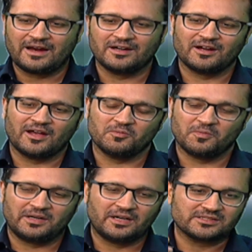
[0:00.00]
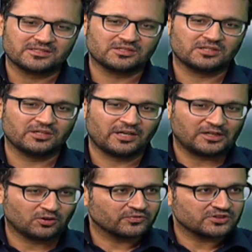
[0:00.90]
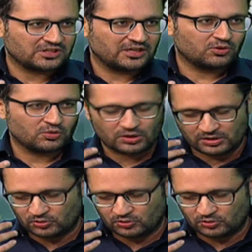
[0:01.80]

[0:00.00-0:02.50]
and where does the right of the state